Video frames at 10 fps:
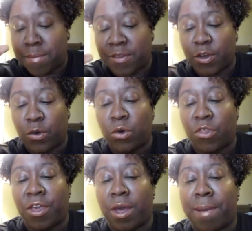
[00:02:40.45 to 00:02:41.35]
But the
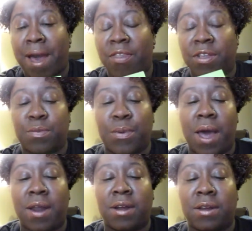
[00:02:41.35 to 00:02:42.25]
cool thing about this
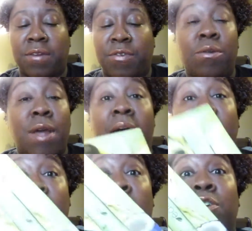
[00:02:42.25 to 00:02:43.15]
product, if you got the